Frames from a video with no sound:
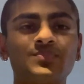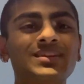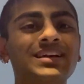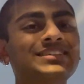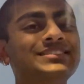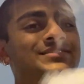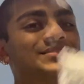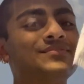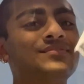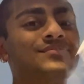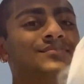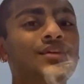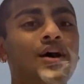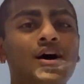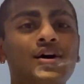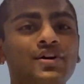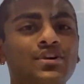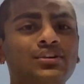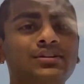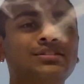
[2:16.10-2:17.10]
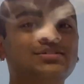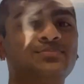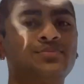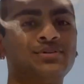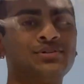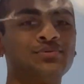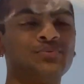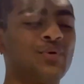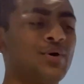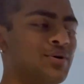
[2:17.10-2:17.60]
It's not good to put
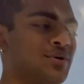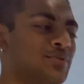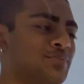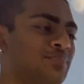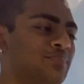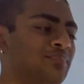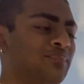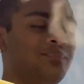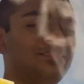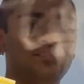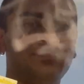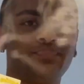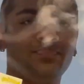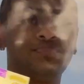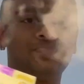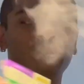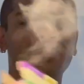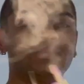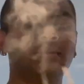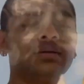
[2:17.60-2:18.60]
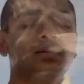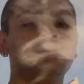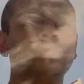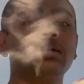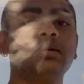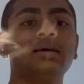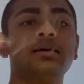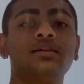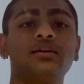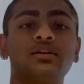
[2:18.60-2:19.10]
in the water.
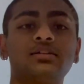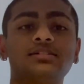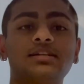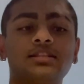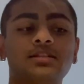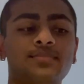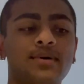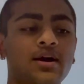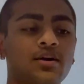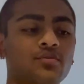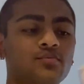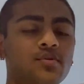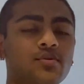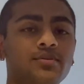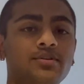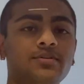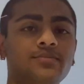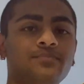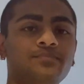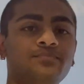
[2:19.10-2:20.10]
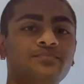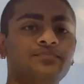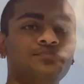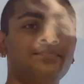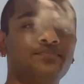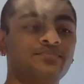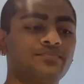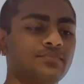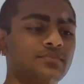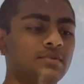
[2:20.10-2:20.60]
Then take the macaroni,
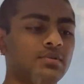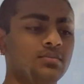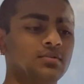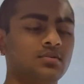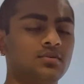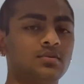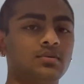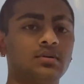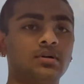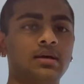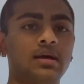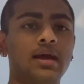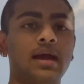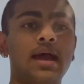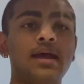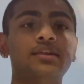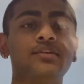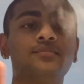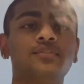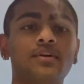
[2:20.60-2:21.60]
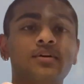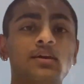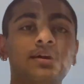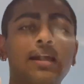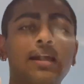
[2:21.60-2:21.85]
and you very